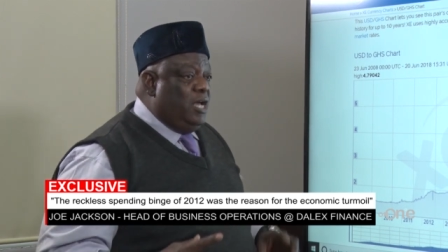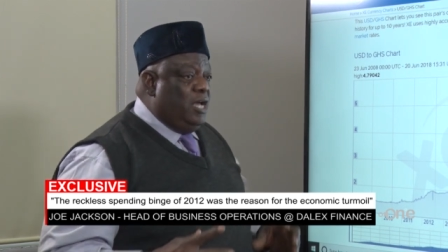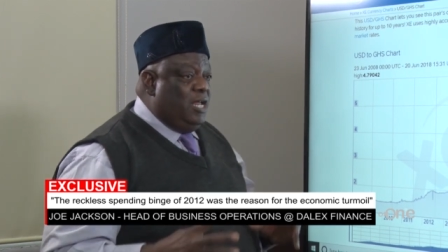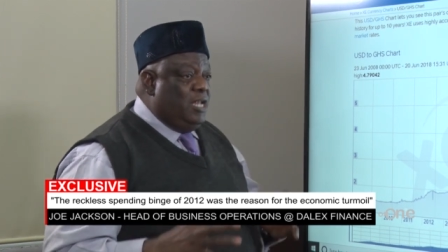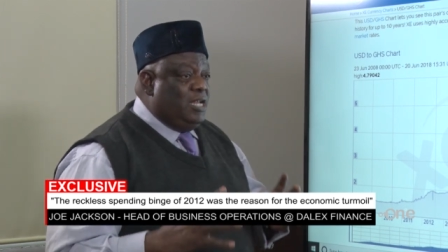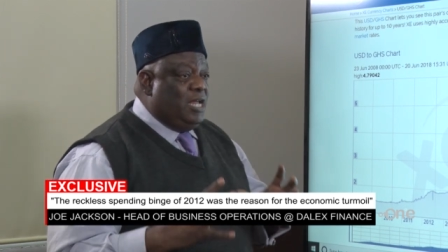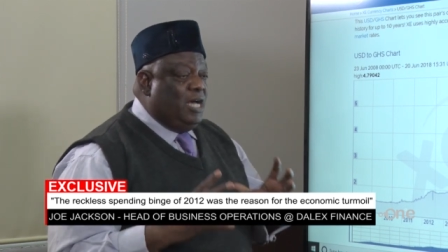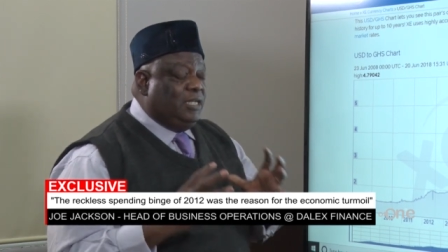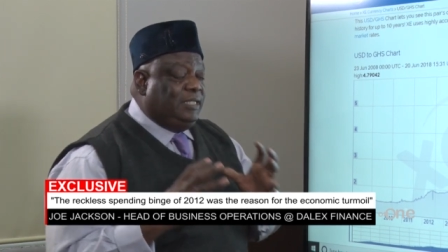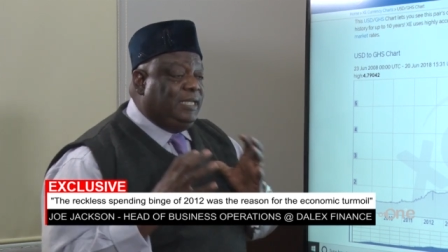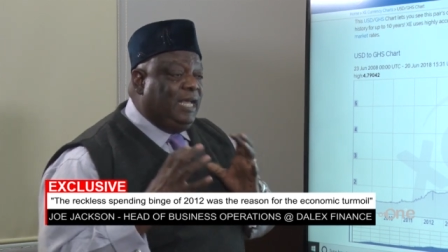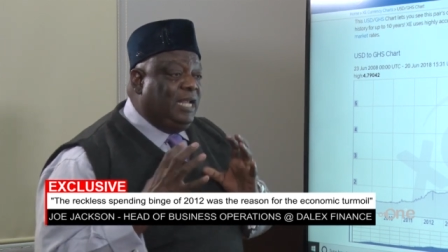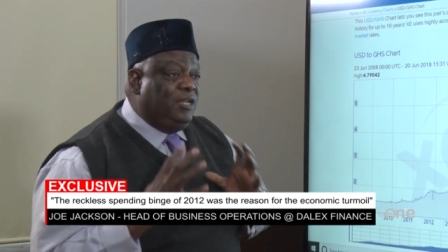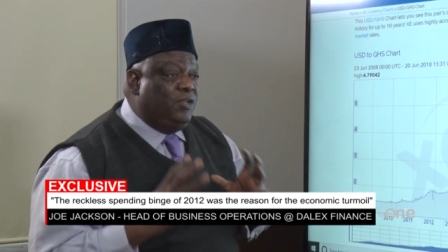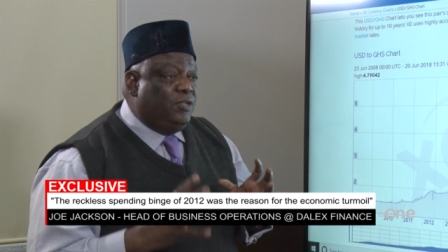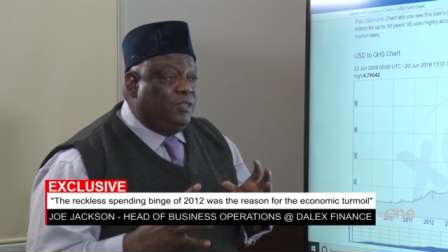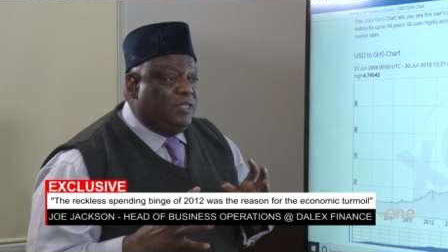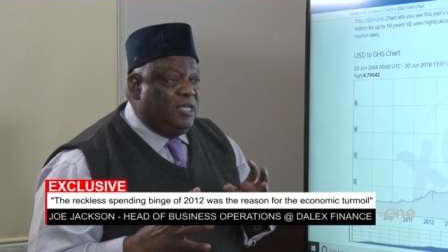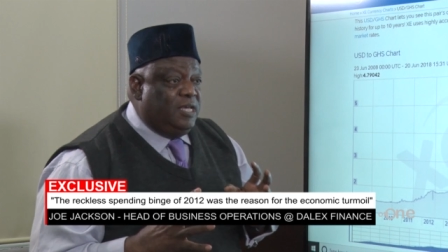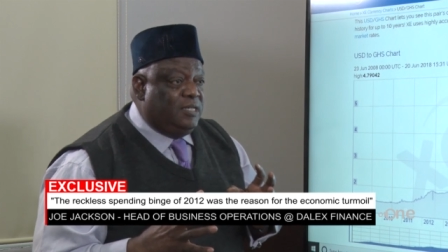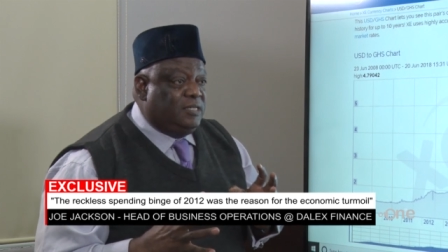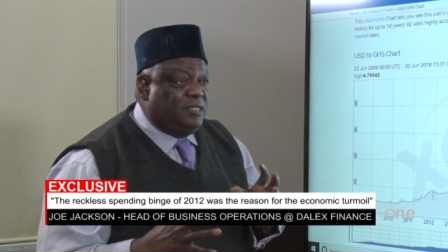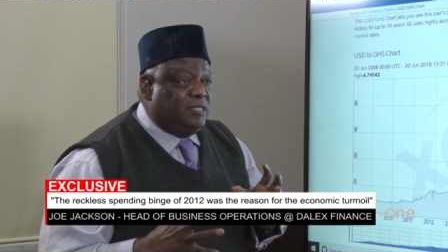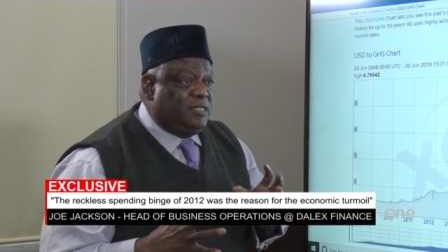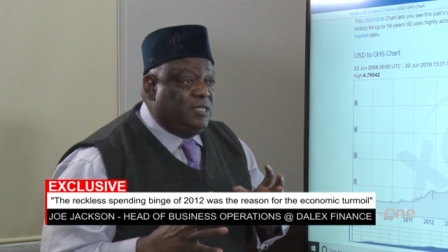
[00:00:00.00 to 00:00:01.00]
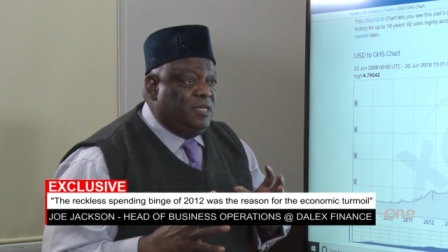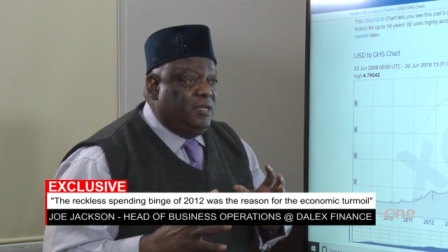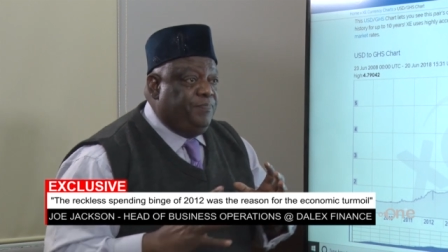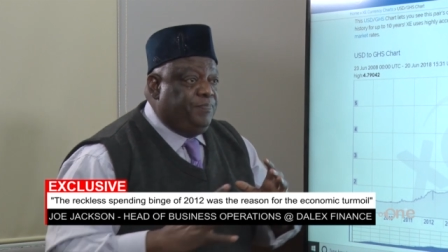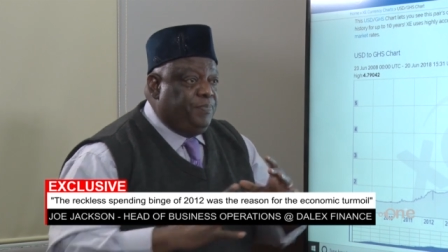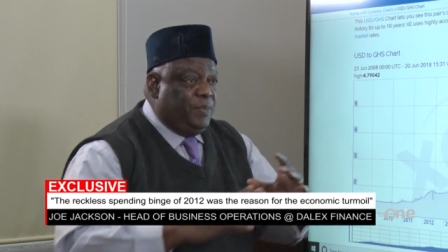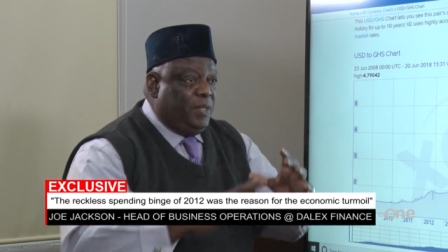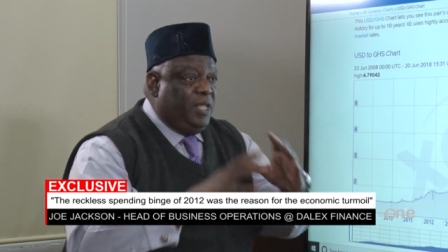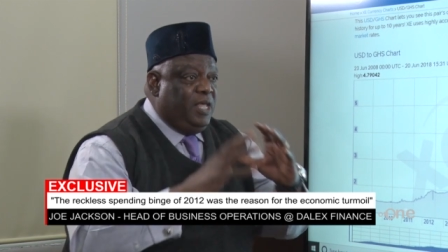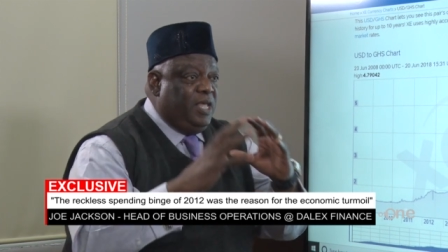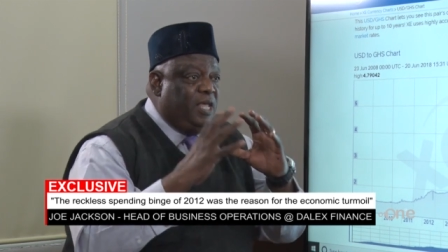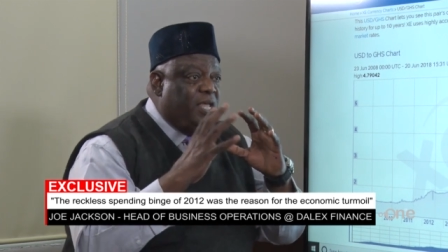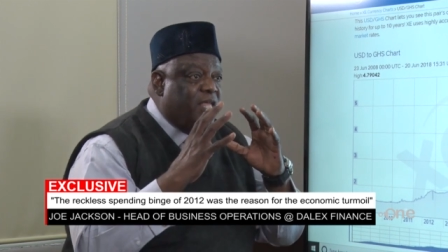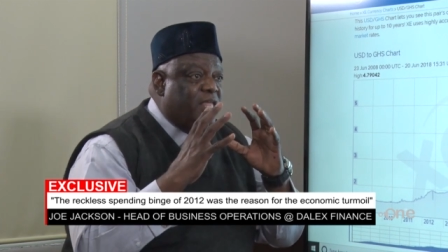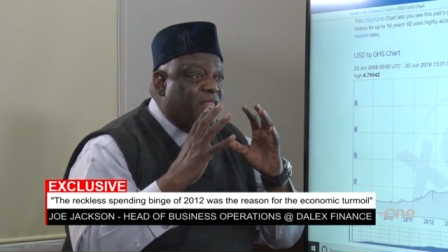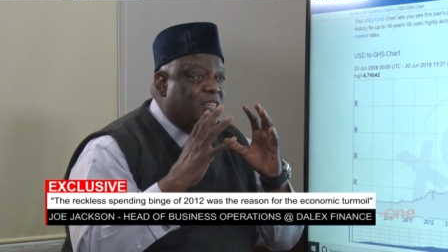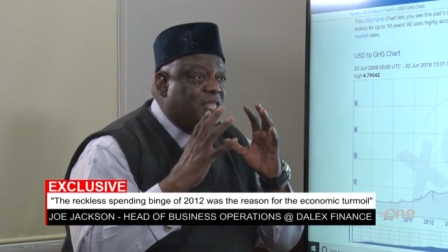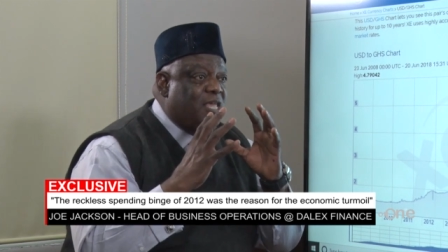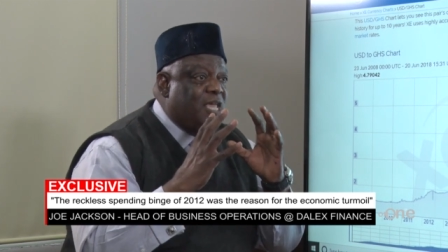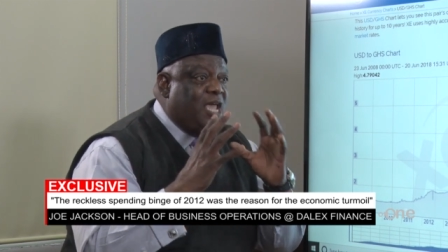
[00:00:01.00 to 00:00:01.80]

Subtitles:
And I'll tell you this, the